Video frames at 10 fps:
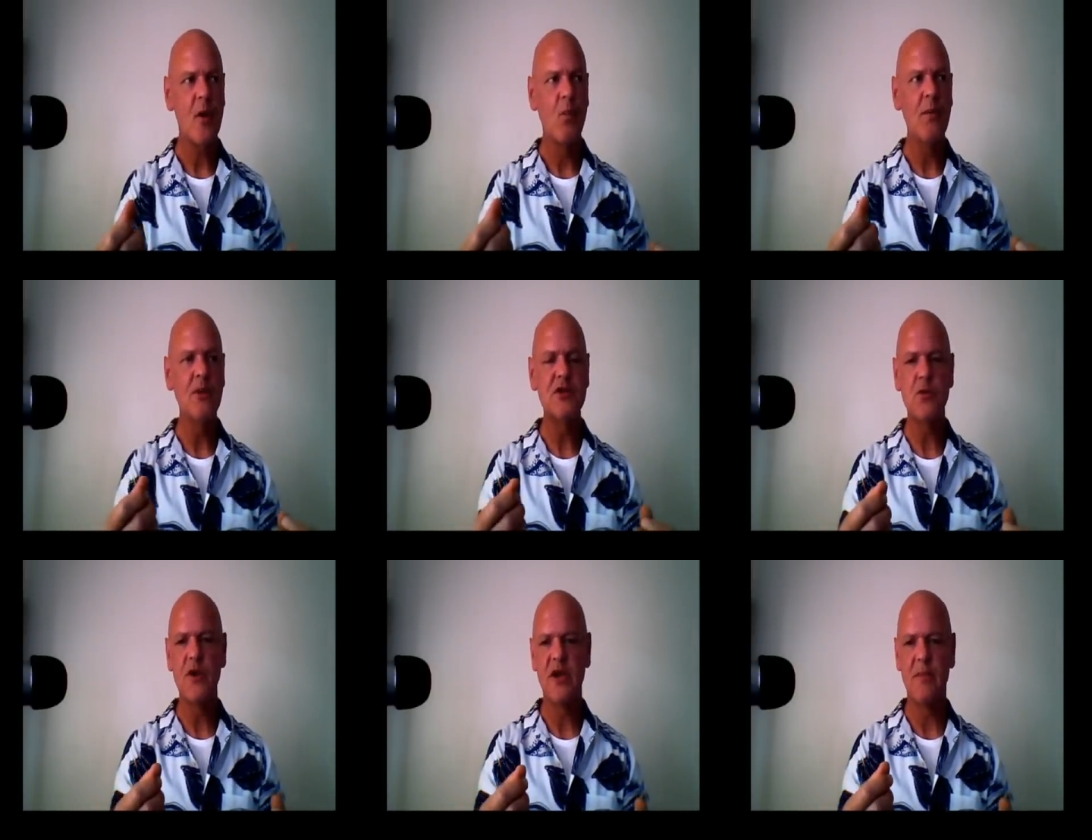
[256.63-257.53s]
when we're
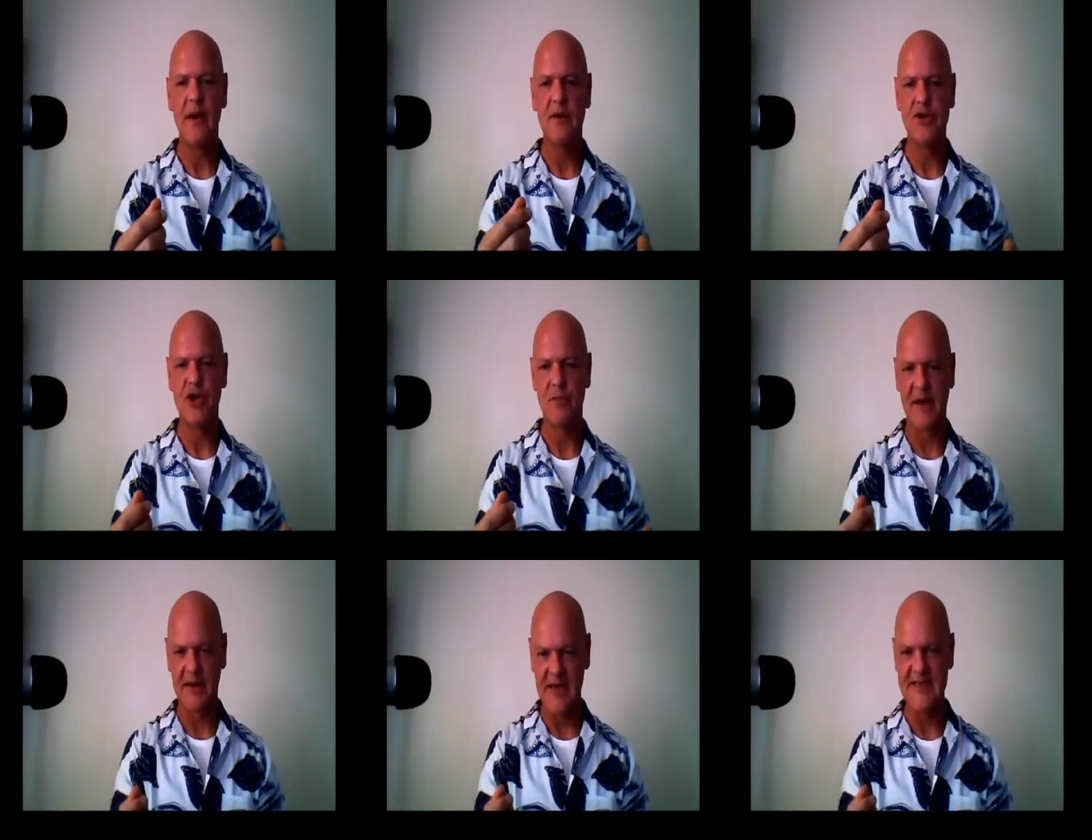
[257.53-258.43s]
talking about
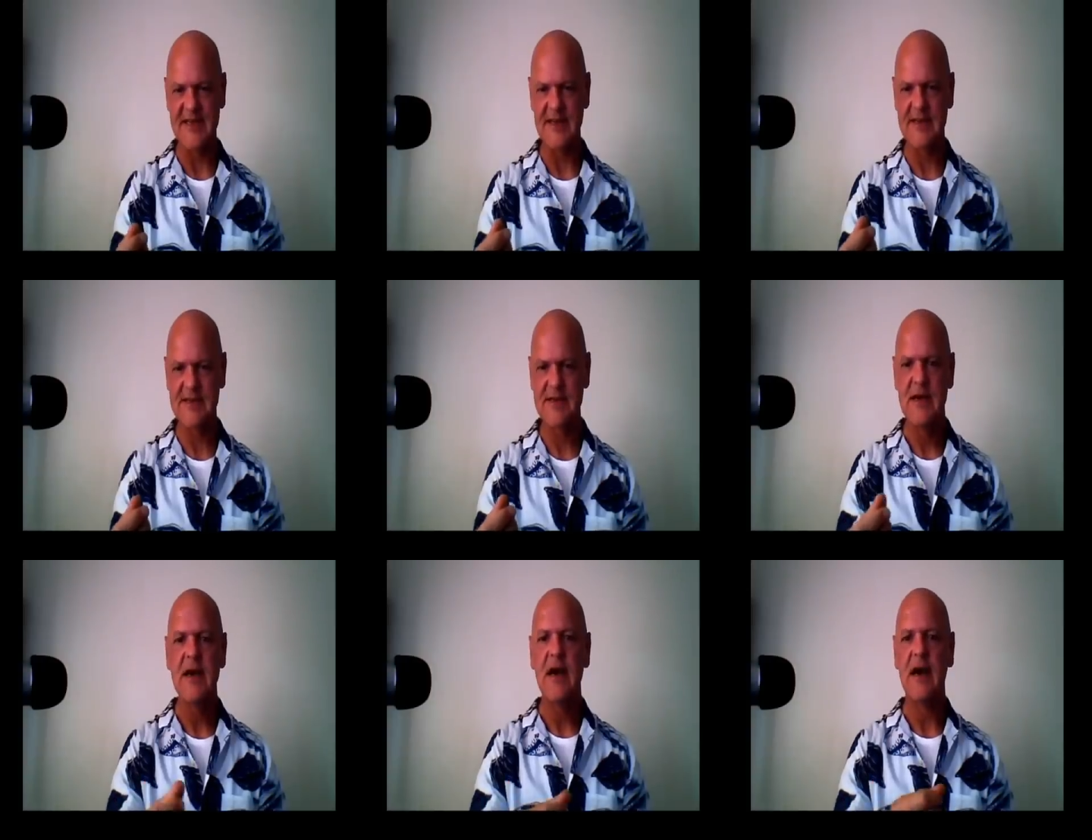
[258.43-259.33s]
geomagnetics
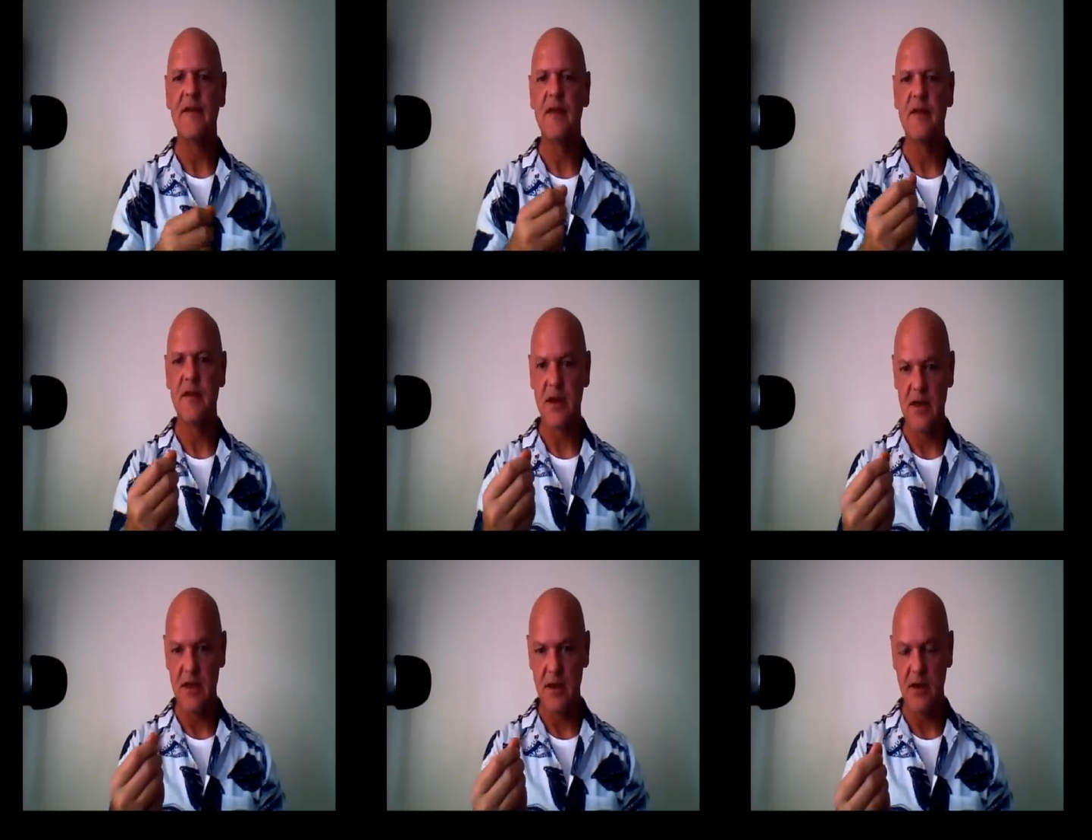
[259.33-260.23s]
and
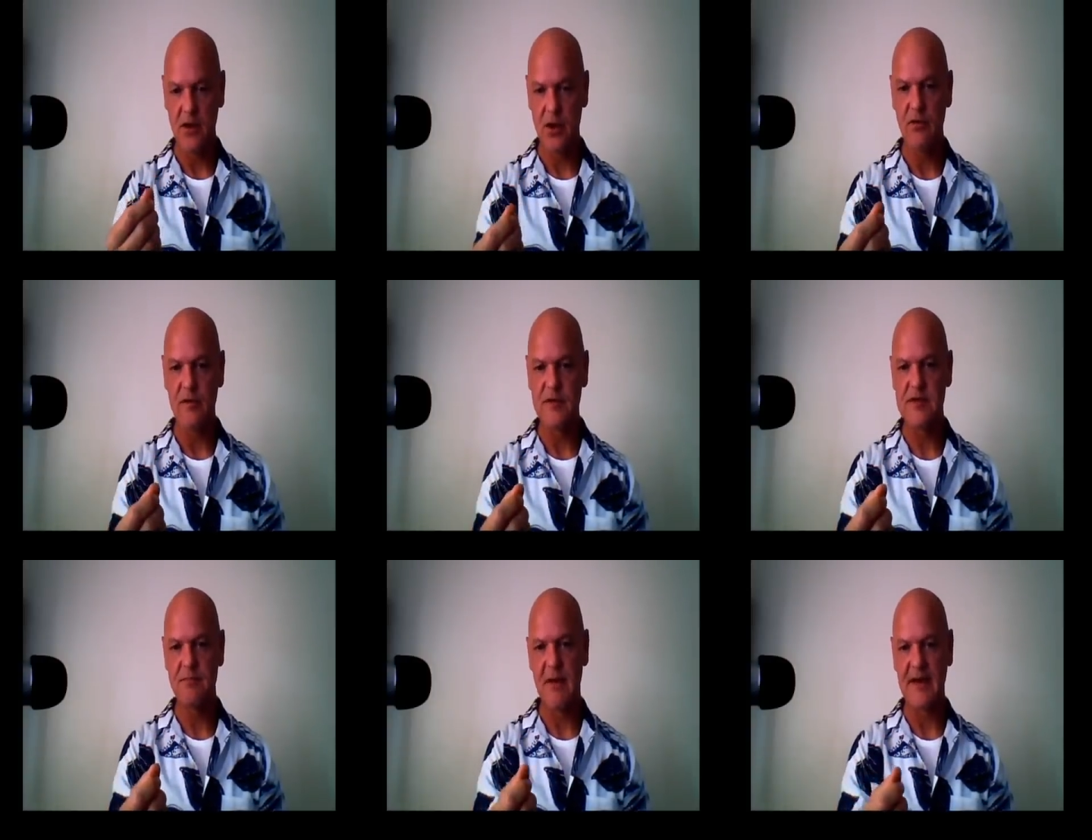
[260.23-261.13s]
the
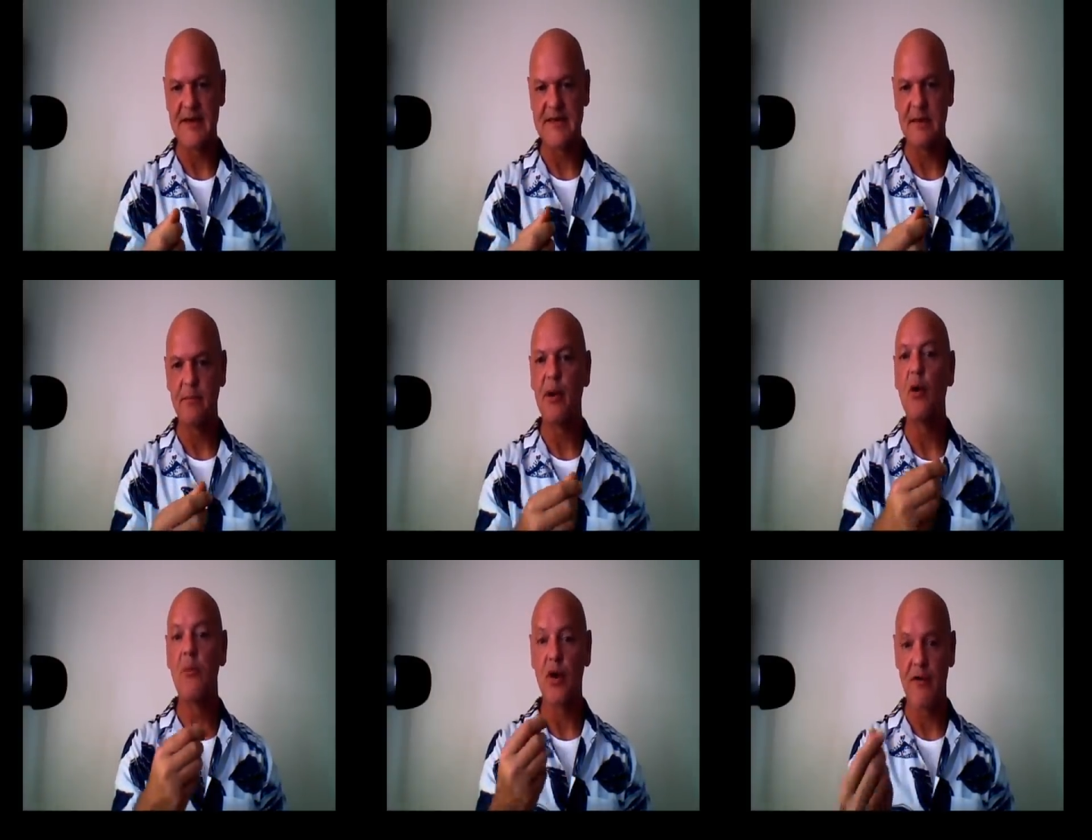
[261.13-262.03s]
current magnetic
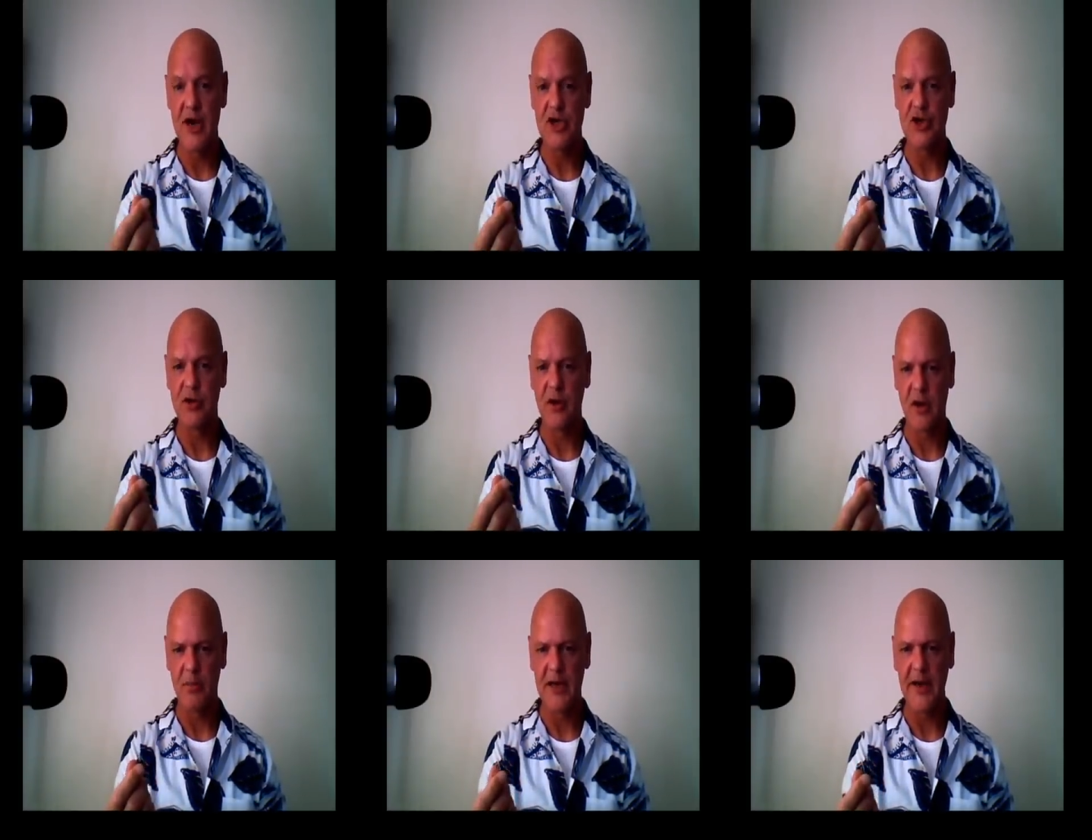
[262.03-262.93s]
pole migration on
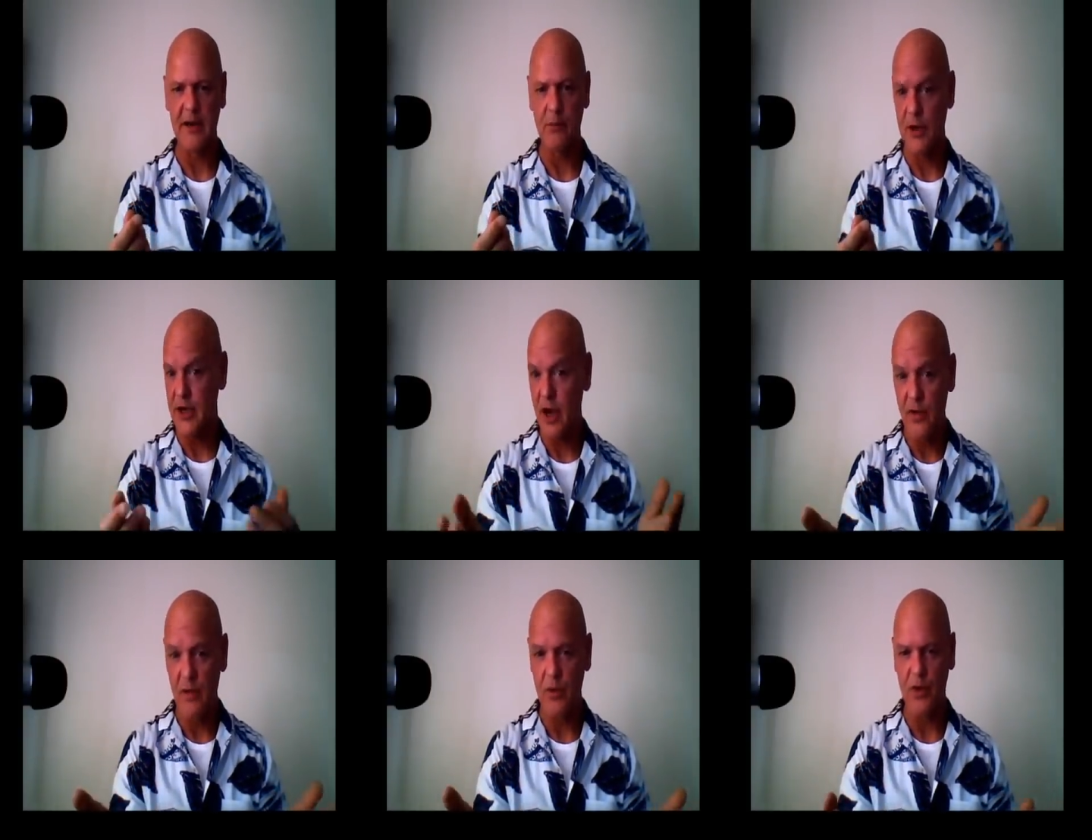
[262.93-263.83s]
our planet, we know
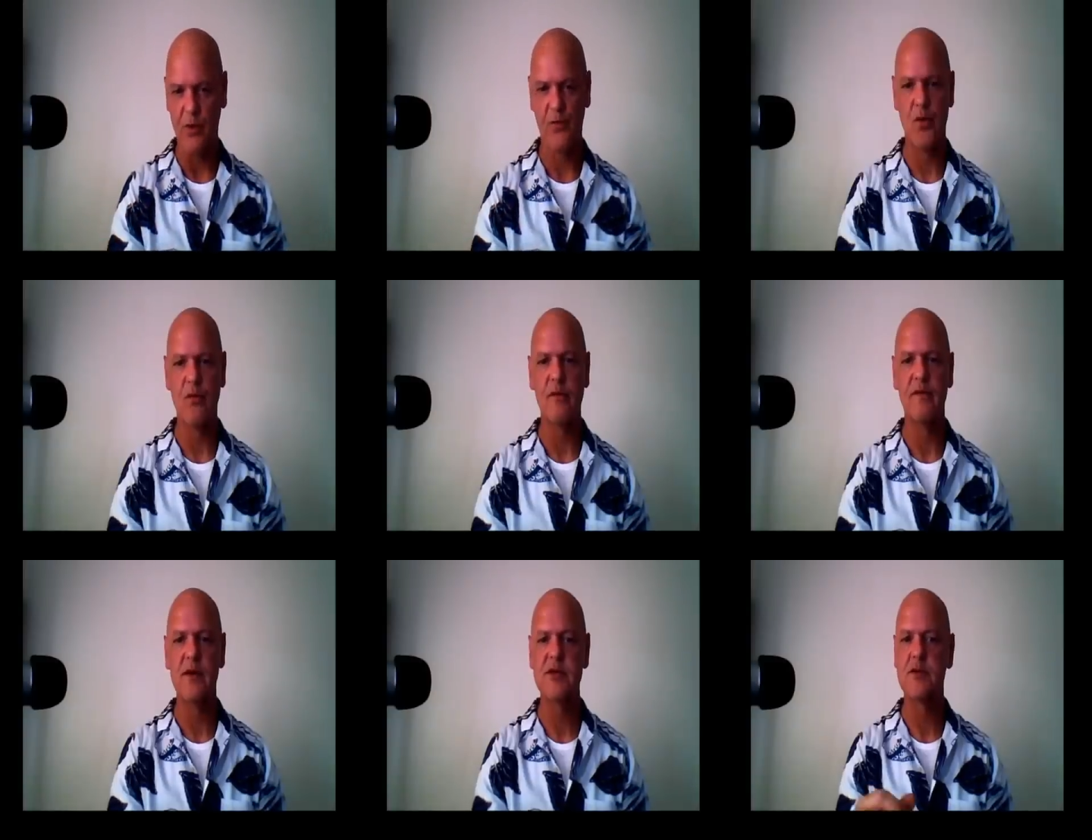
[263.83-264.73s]
that we're going through a
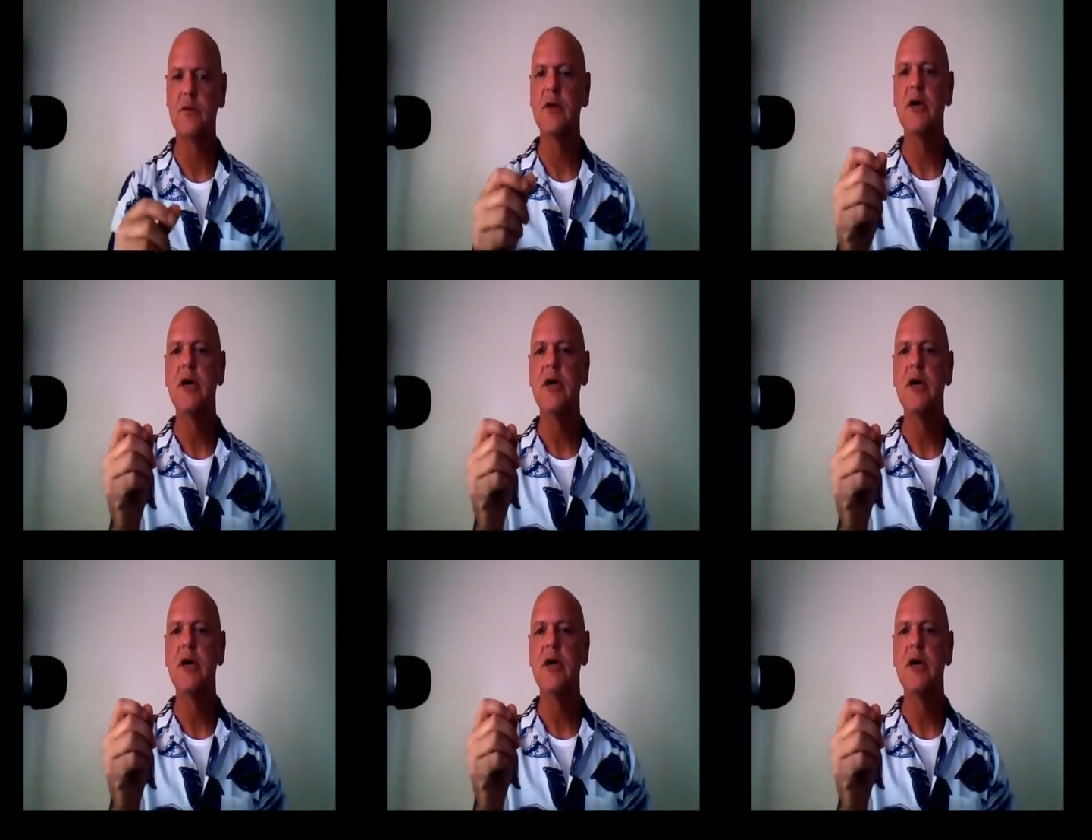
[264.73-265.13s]
reversal.